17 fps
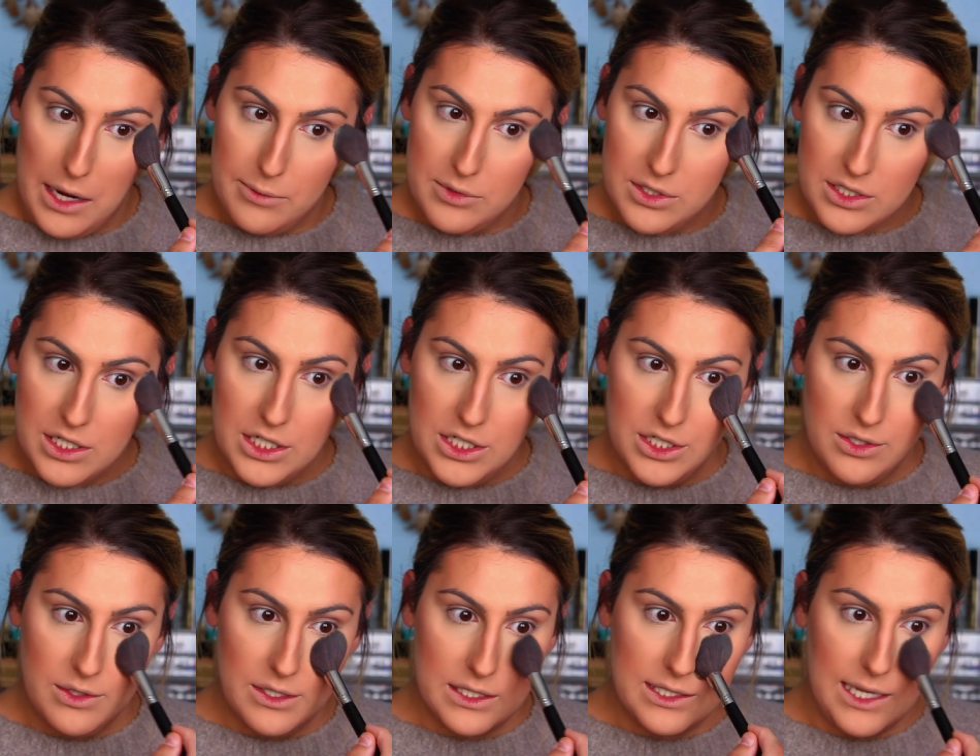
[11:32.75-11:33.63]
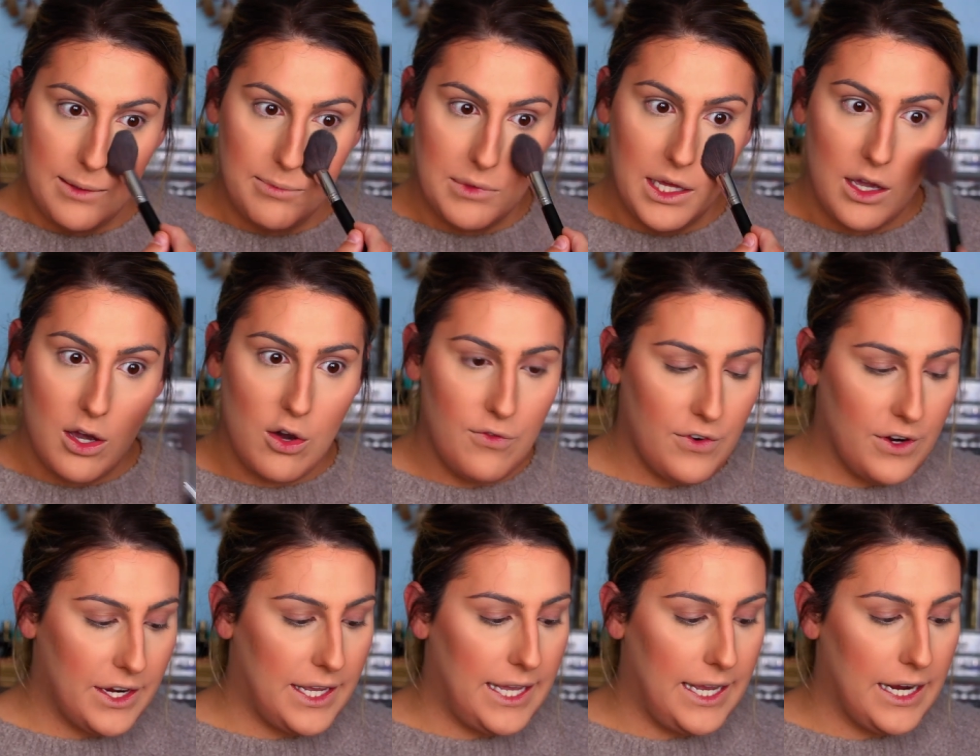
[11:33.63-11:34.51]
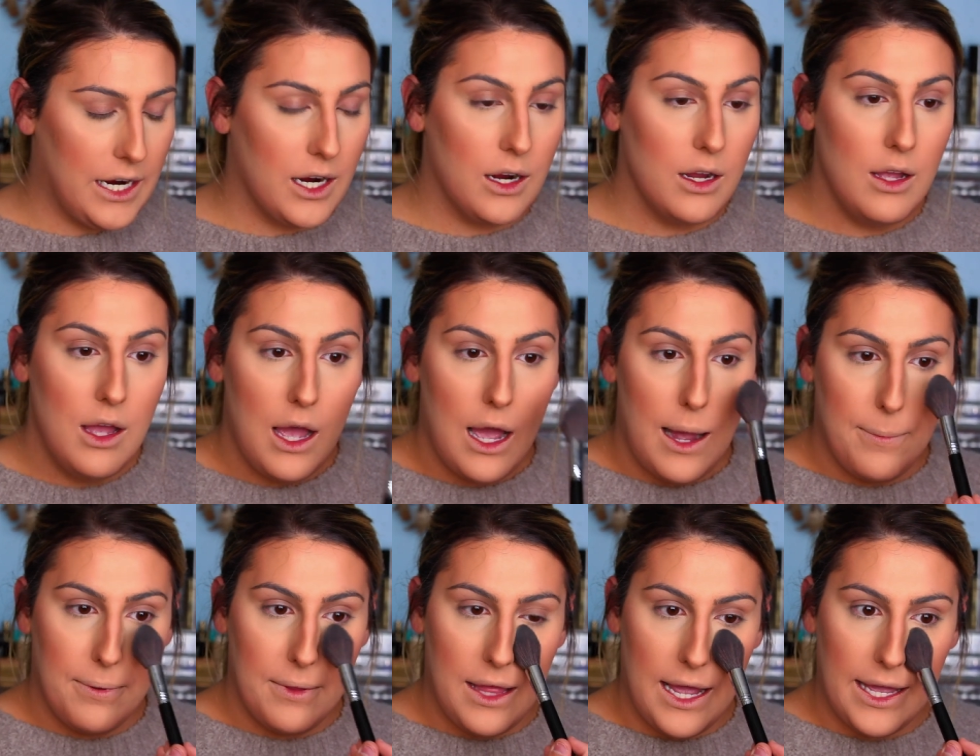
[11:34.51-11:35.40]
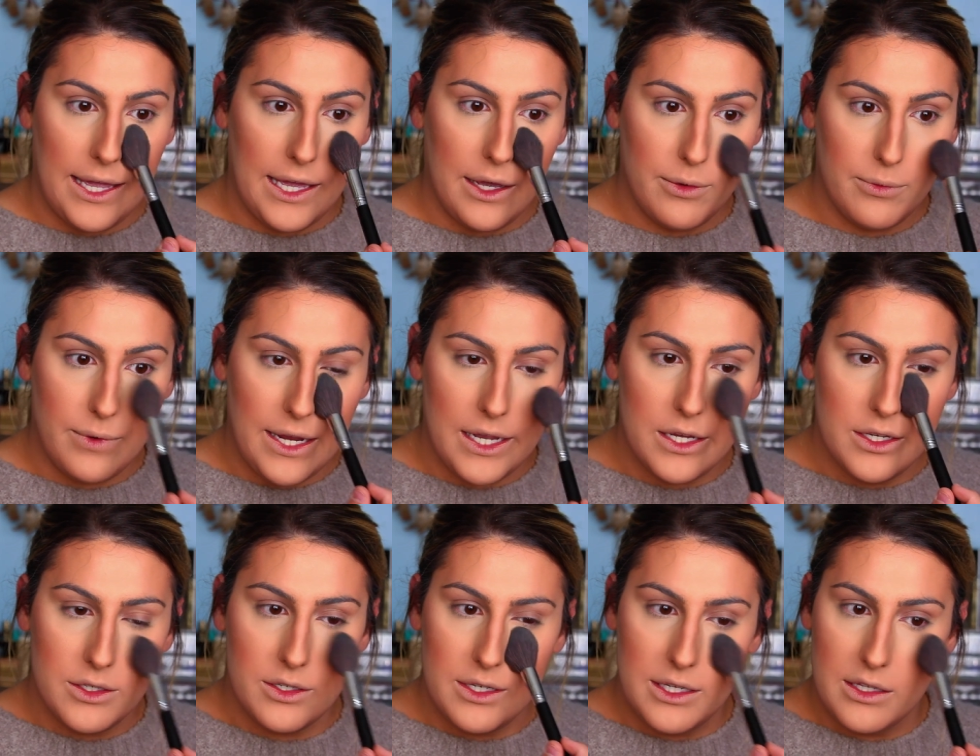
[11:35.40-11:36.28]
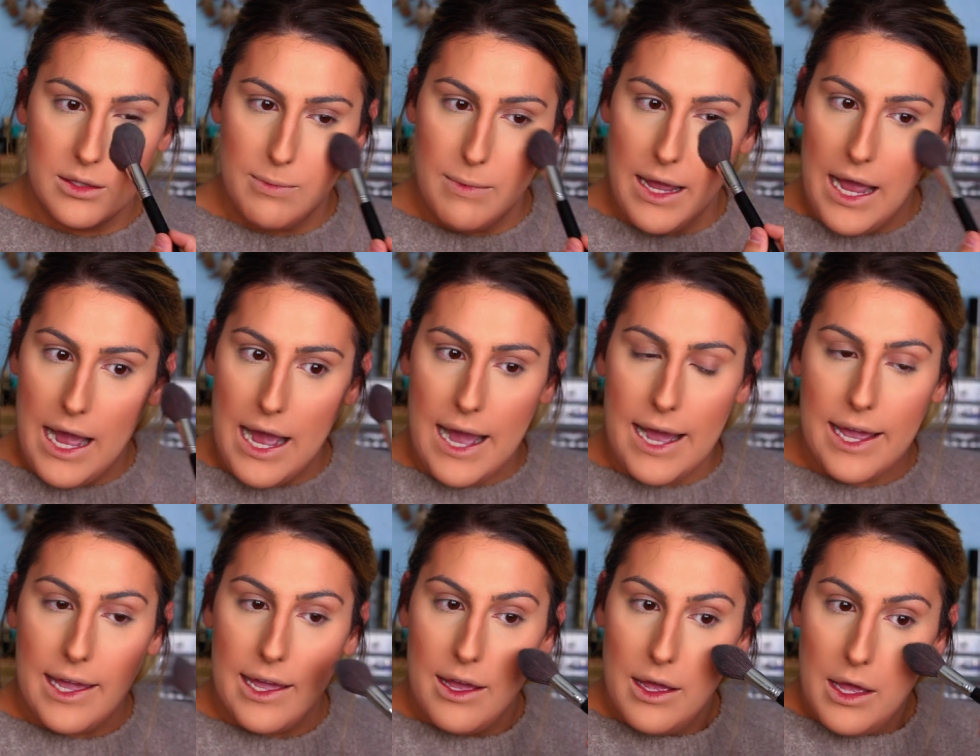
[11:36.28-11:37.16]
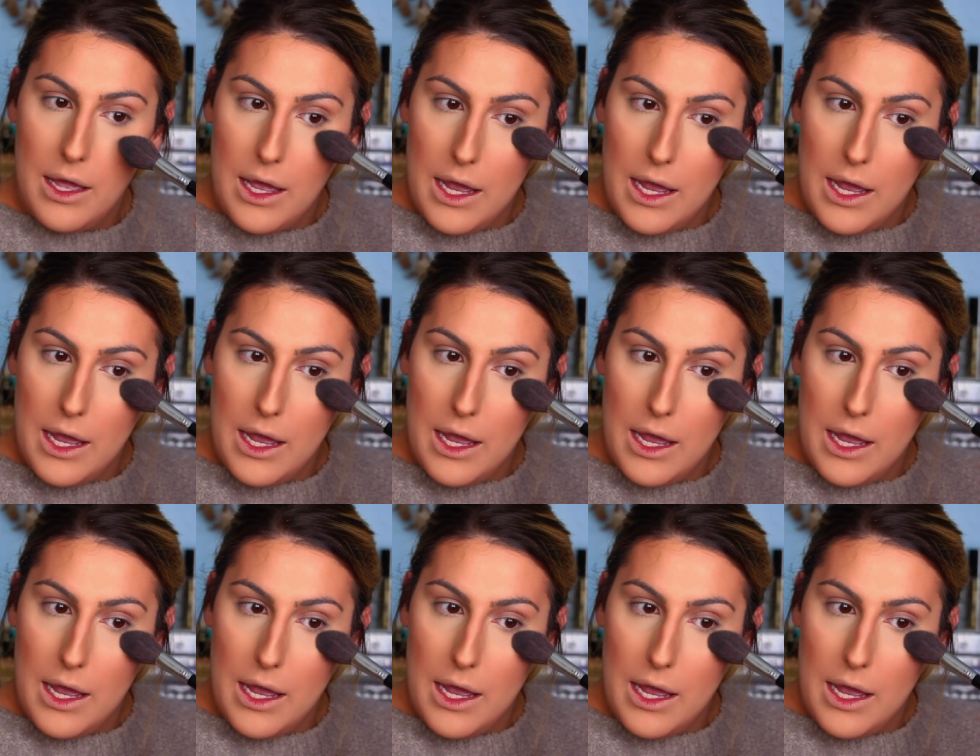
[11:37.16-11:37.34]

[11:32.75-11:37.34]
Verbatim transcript: I'm just going to do the same thing over here, applying it right underneath my eye